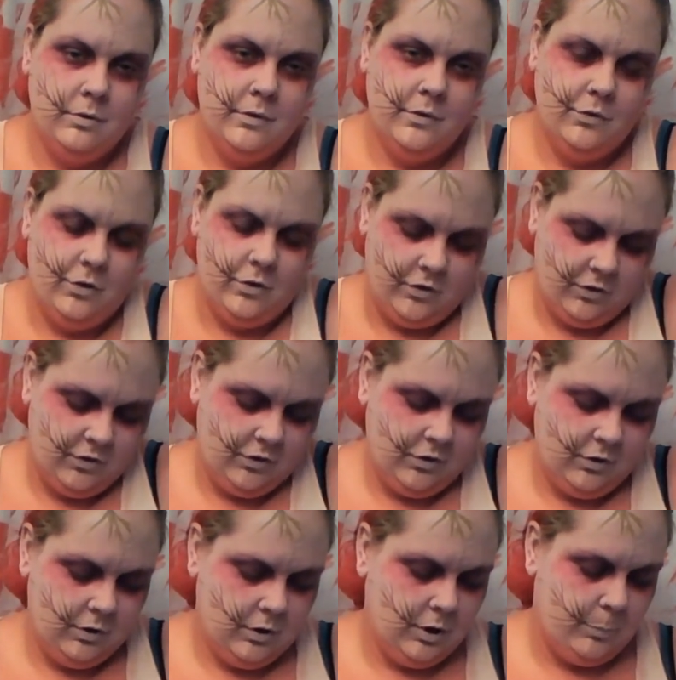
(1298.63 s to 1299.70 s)
Just
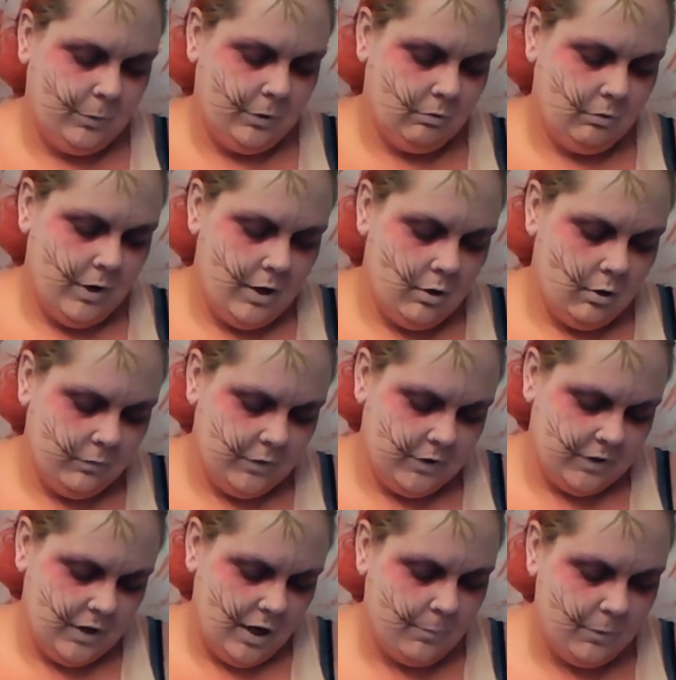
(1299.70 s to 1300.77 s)
slip it right over the
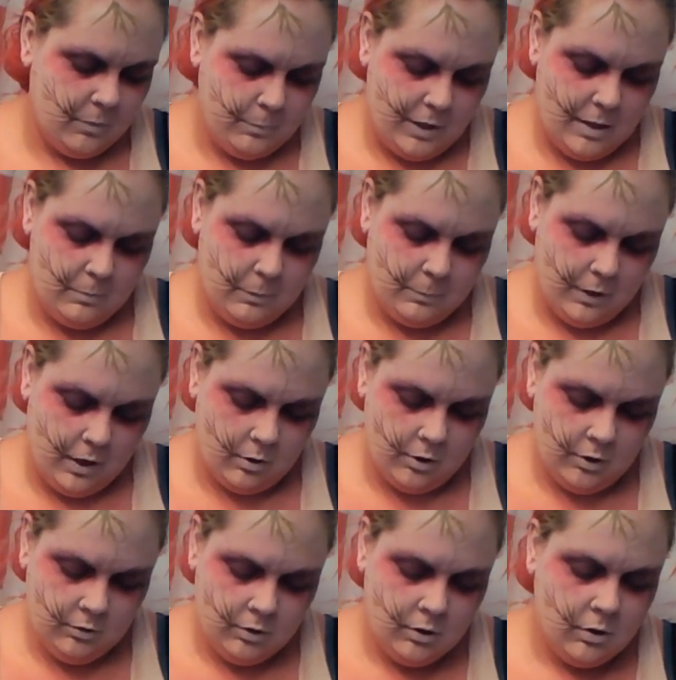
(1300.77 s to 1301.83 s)
top of the baby
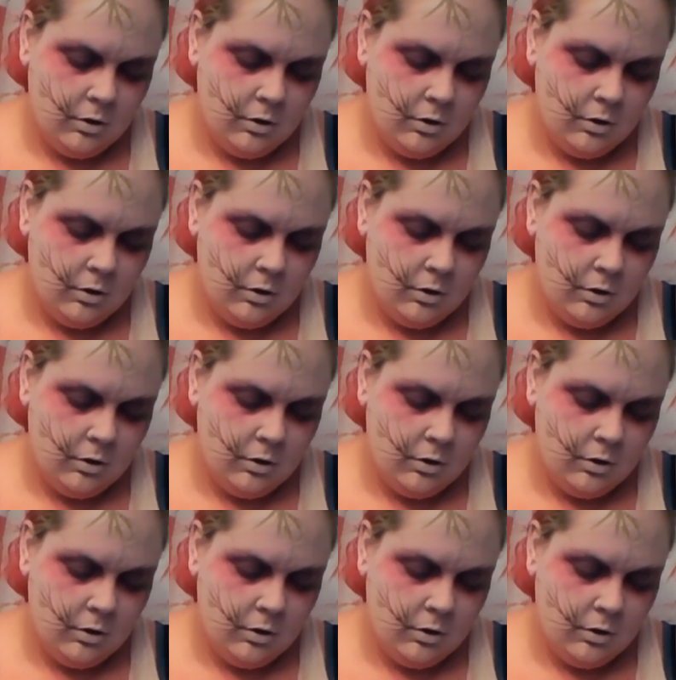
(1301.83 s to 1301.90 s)
powder